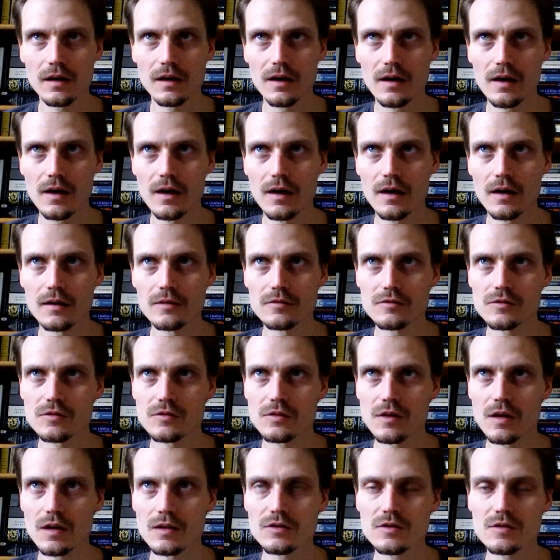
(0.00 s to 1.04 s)
uh,
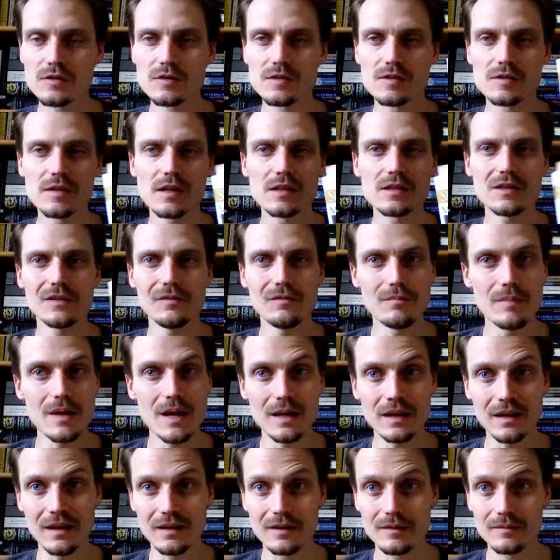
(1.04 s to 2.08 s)
just a sense of
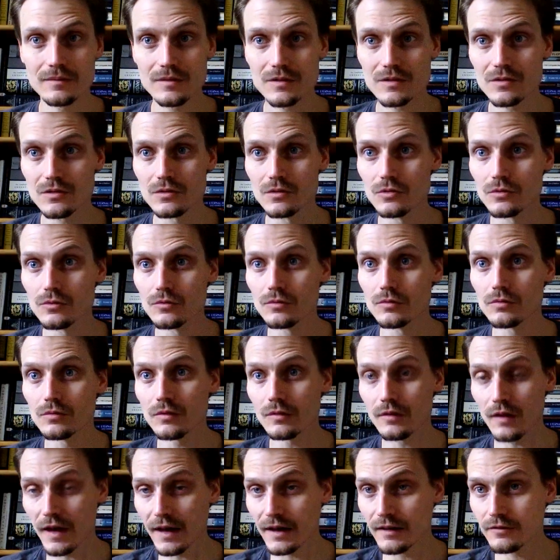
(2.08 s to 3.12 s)
meaning to
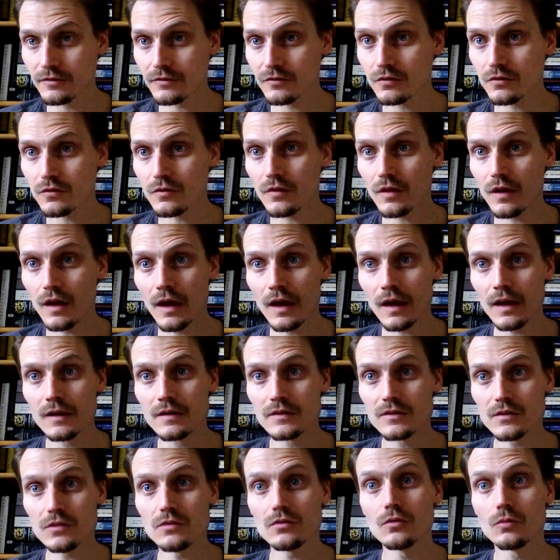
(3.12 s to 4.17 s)
life
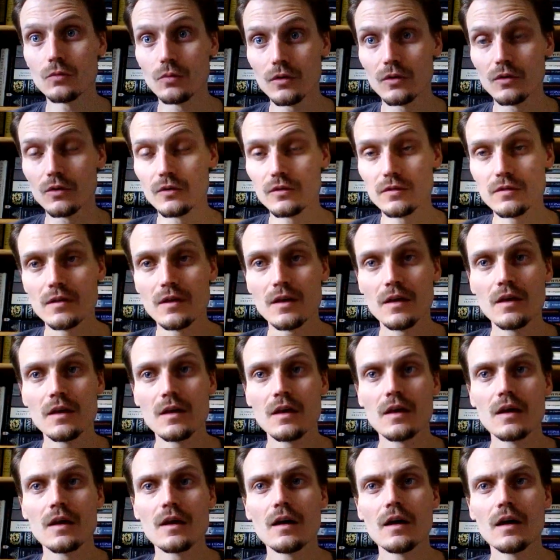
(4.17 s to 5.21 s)
and to the world.
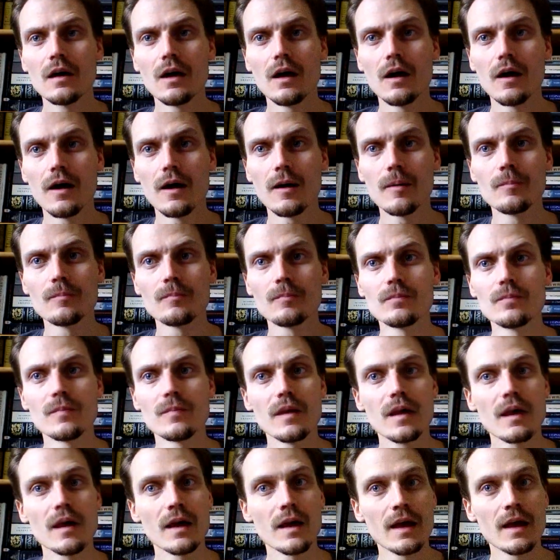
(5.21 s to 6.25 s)
Um,
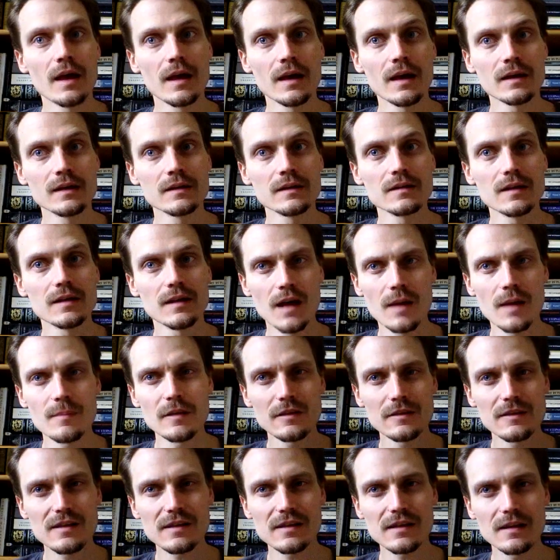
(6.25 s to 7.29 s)
and it got me
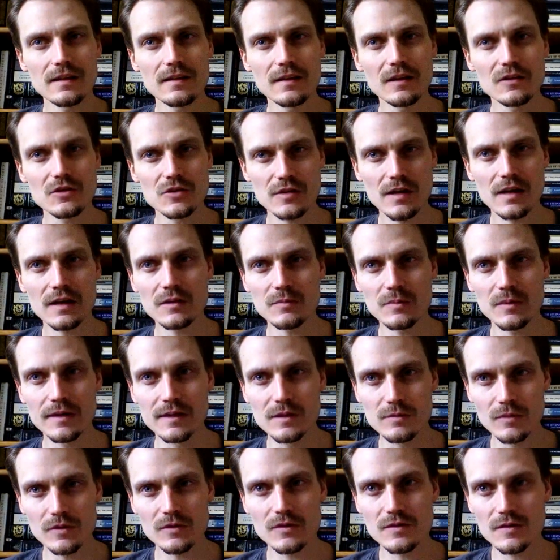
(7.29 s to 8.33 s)
thinking that Shakespeare,
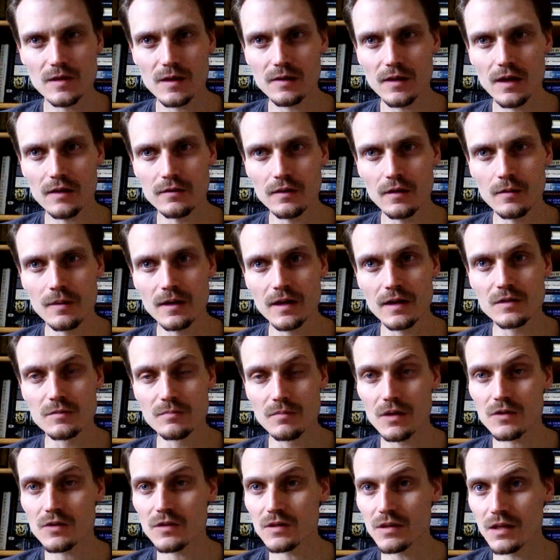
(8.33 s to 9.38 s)
as much as I love him and as
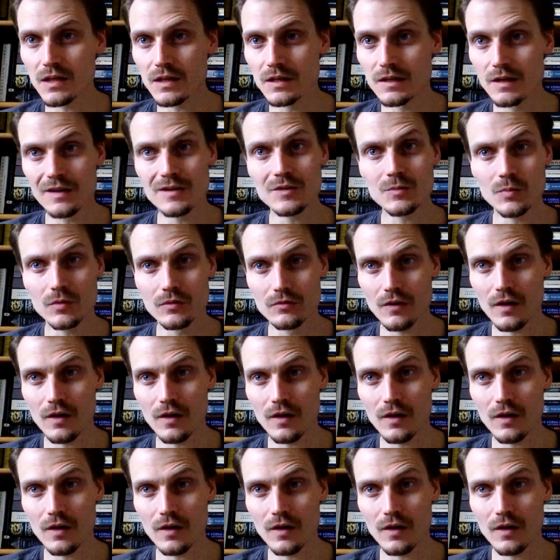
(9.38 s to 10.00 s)
much as he does